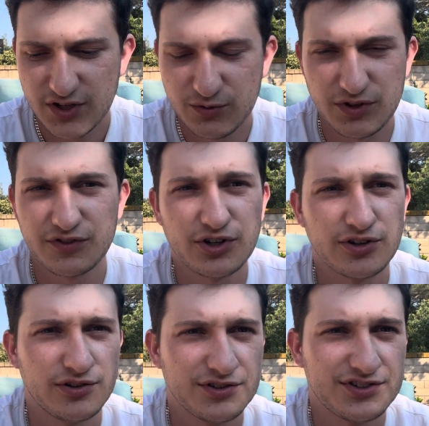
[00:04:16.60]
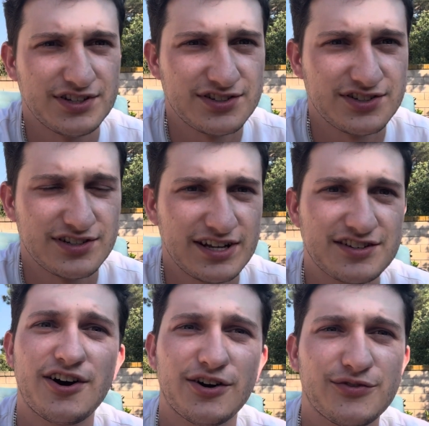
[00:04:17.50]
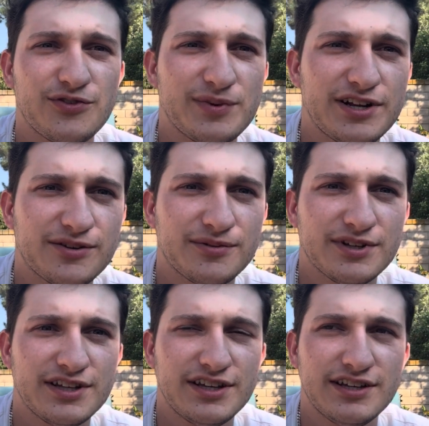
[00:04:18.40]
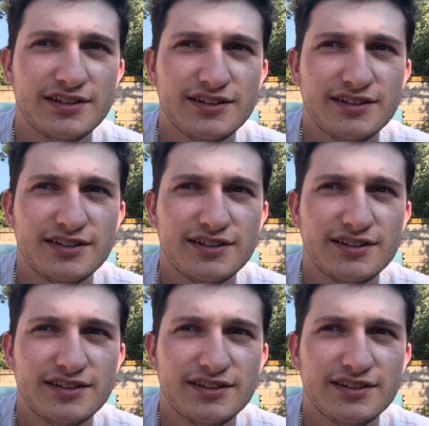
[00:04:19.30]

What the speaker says: With girls, it's hard for me to really.